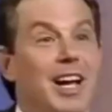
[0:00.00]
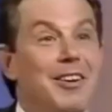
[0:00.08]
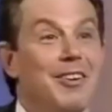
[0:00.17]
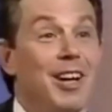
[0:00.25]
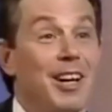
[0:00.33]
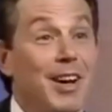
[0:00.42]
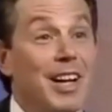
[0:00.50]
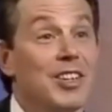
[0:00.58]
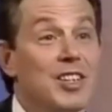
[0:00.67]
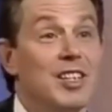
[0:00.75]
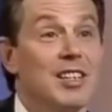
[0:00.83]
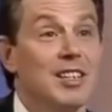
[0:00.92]
Karen, if I can
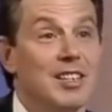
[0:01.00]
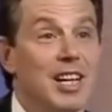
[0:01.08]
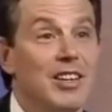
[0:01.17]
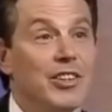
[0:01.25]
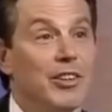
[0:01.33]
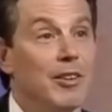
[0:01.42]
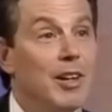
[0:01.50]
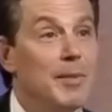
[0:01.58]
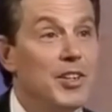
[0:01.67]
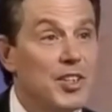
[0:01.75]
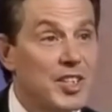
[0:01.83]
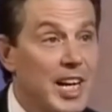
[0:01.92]
just say to you, I
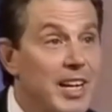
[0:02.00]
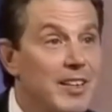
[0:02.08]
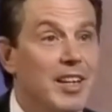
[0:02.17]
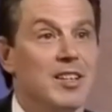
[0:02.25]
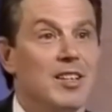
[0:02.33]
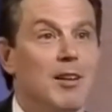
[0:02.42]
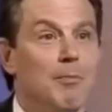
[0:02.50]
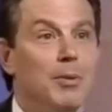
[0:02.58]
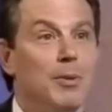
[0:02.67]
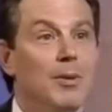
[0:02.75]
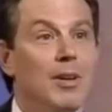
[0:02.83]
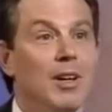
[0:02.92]
mean, just take the
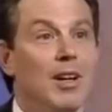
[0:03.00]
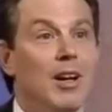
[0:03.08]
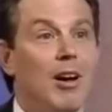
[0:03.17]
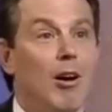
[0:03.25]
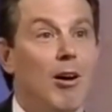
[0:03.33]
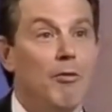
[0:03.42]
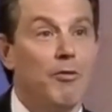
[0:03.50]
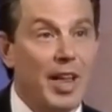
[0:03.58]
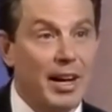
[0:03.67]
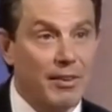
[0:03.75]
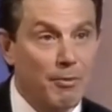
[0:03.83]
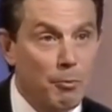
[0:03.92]
example of
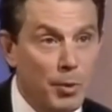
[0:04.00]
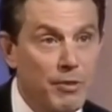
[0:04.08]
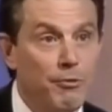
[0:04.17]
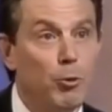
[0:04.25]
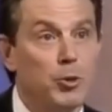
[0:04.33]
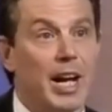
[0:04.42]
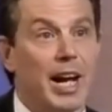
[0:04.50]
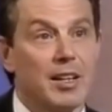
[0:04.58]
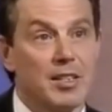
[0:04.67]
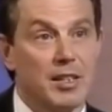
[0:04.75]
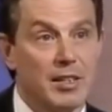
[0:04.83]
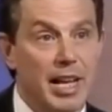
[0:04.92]
that windfall
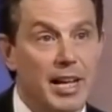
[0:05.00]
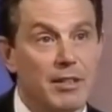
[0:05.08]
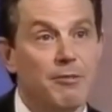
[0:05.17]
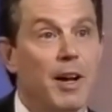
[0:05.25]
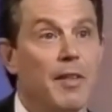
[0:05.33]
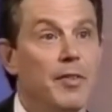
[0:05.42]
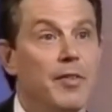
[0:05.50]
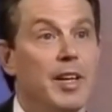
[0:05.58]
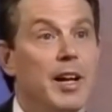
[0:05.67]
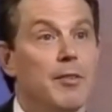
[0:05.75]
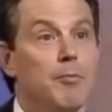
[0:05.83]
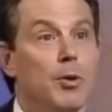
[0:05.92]
tax there to fund
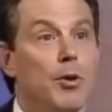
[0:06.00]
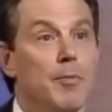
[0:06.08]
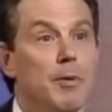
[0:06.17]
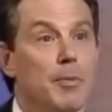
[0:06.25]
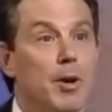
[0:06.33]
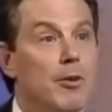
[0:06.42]
the unemployment